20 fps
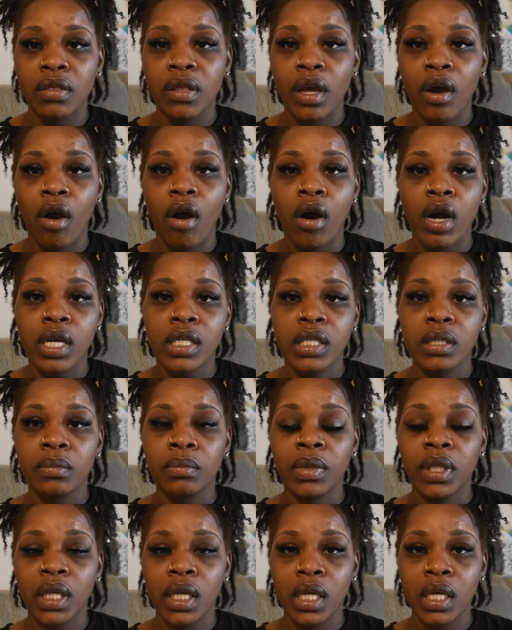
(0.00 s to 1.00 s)
there are
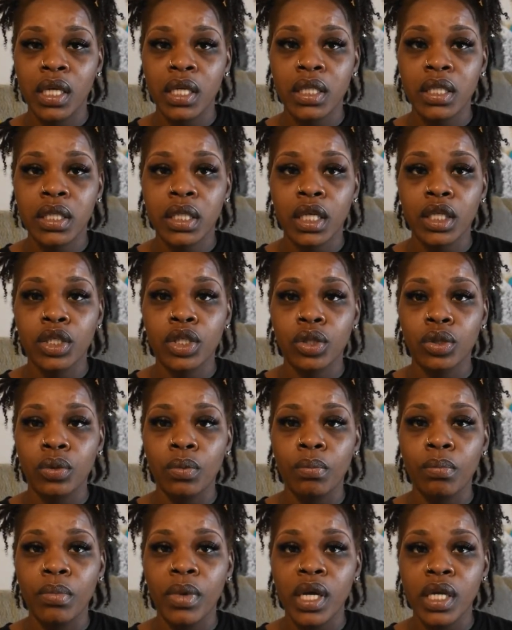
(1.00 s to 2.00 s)
some things that you
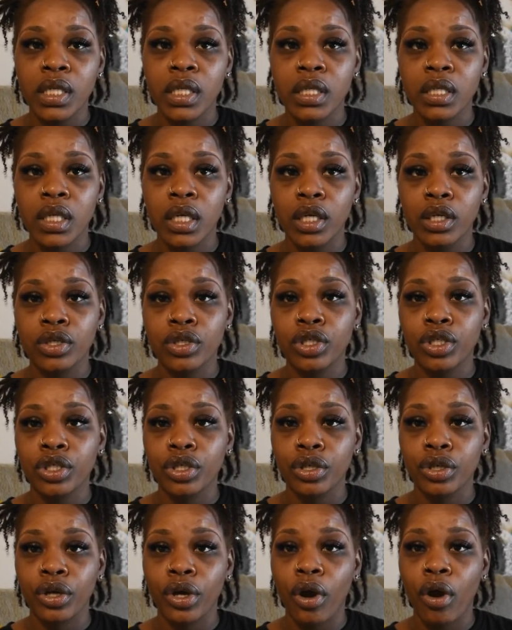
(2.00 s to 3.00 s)
must
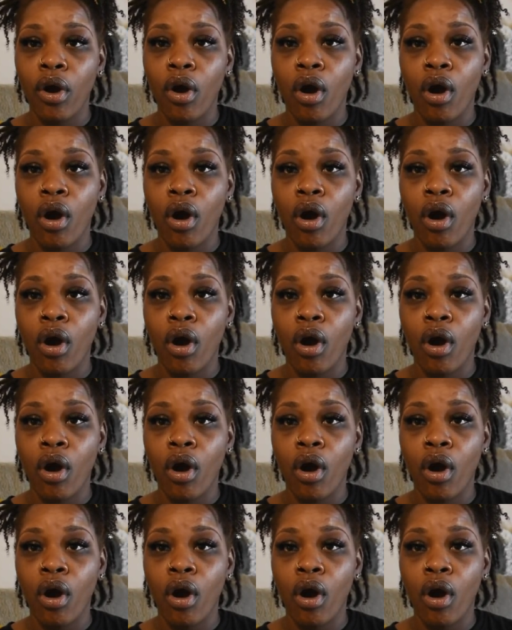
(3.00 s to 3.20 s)
ensure